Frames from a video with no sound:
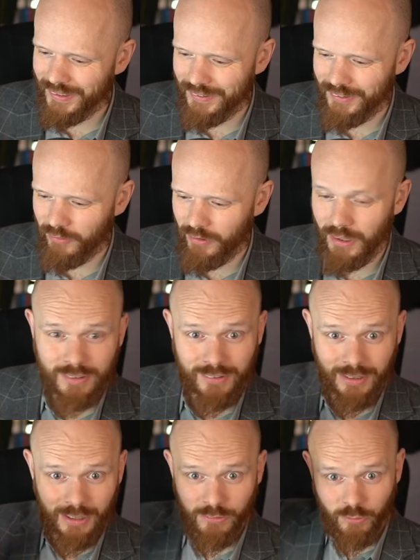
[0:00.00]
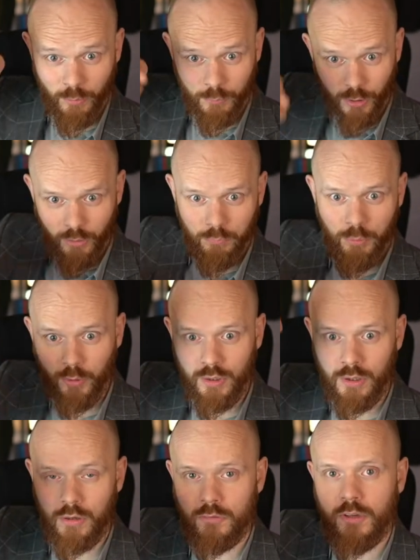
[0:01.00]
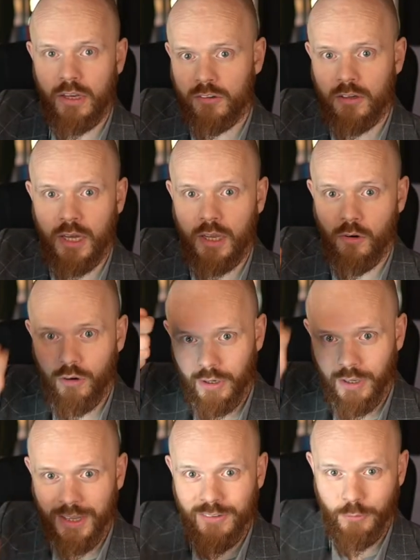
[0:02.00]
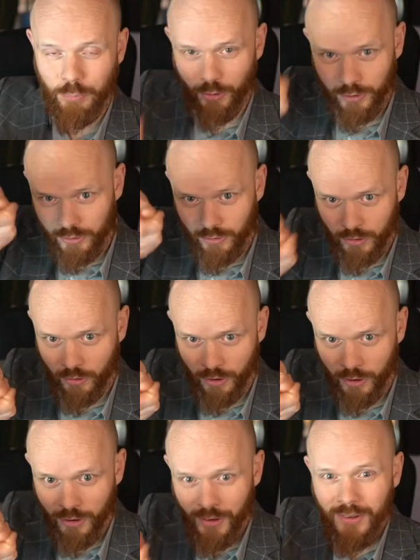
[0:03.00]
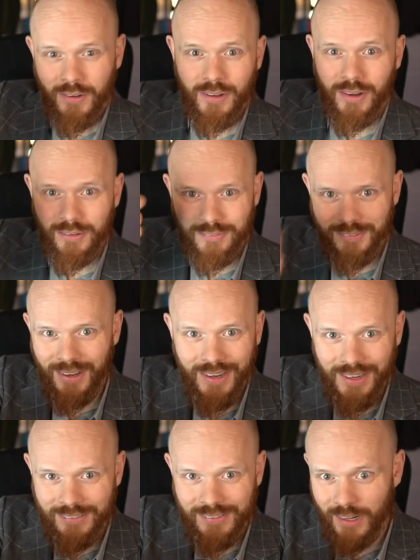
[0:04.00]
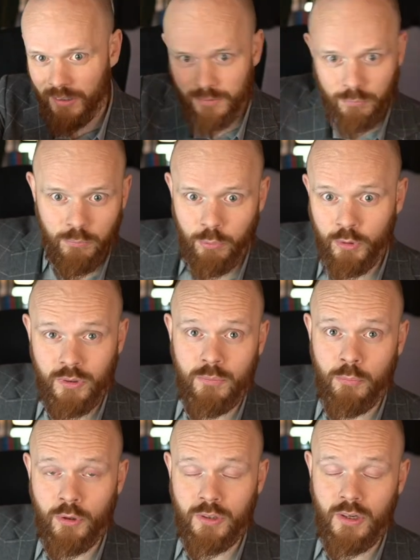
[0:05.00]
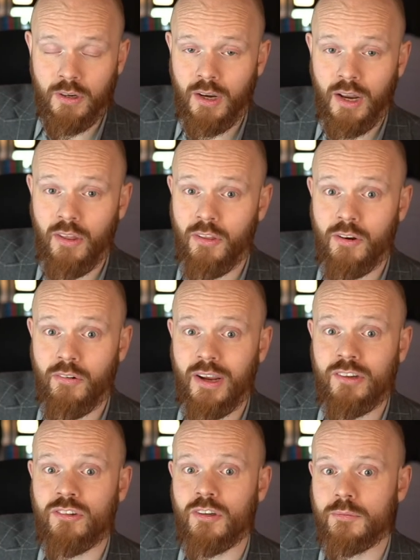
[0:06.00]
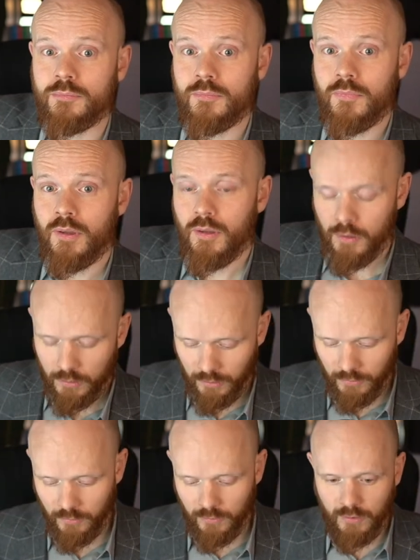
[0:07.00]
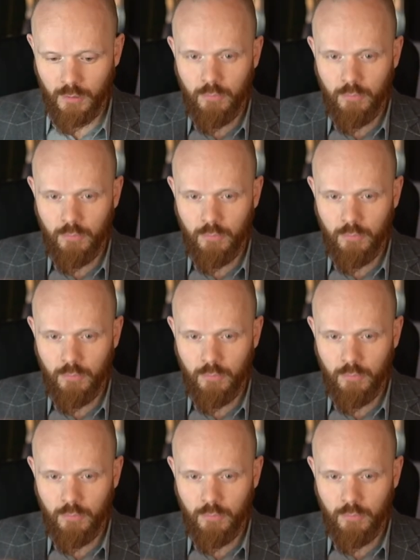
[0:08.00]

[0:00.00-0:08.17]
a direct, like, like if I'm pointing a flashlight or a laser pointer in your uh, eyes and I put point it in another direction. This is the same